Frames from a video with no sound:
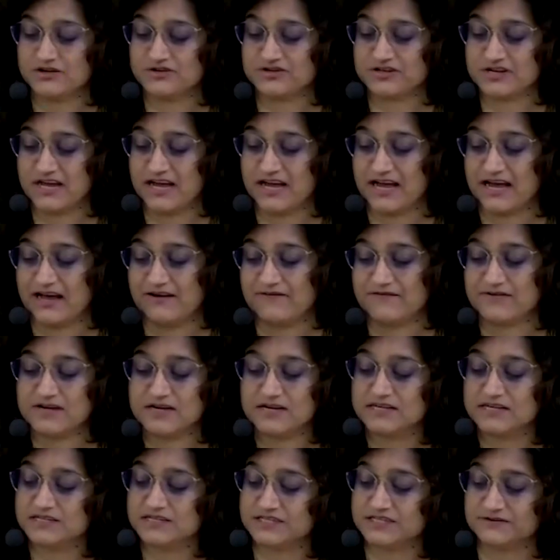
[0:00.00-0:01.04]
You should have
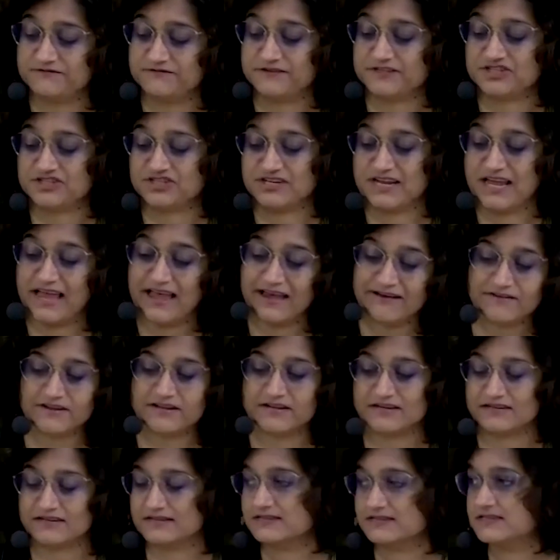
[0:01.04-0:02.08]
sufficient
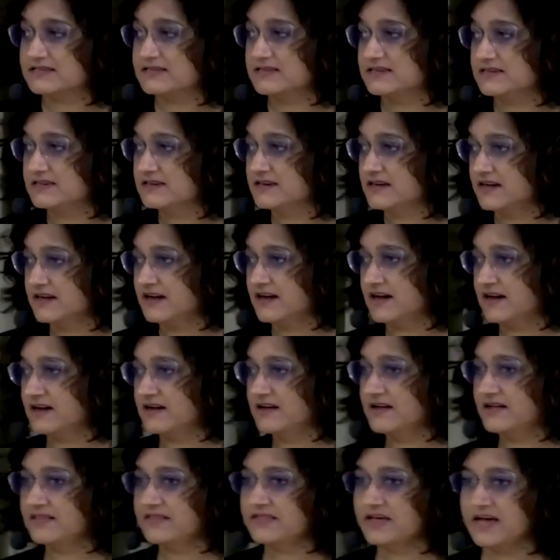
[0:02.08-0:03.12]
evidence
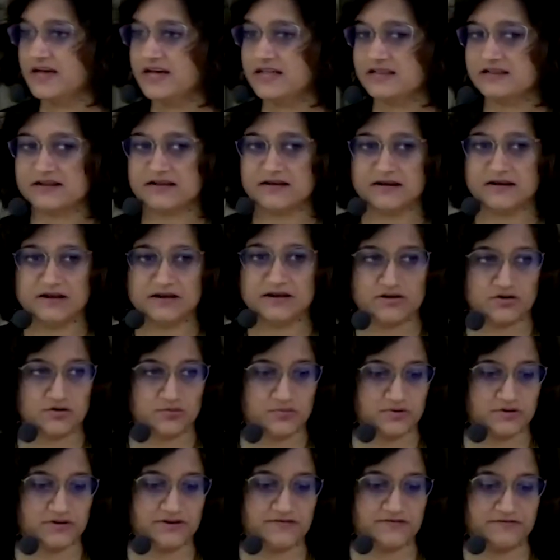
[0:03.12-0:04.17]
that
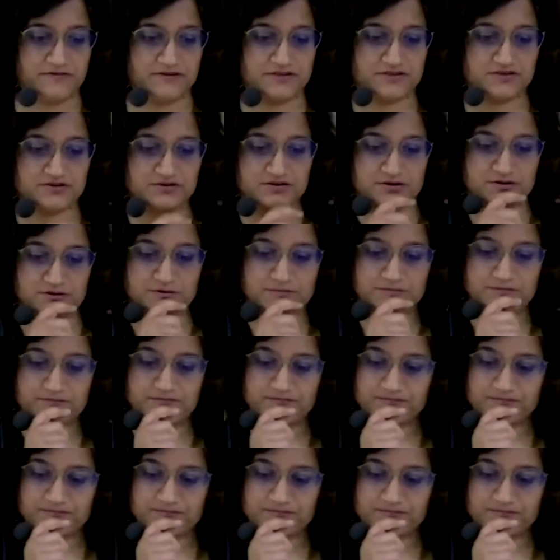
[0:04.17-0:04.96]
your belief is true.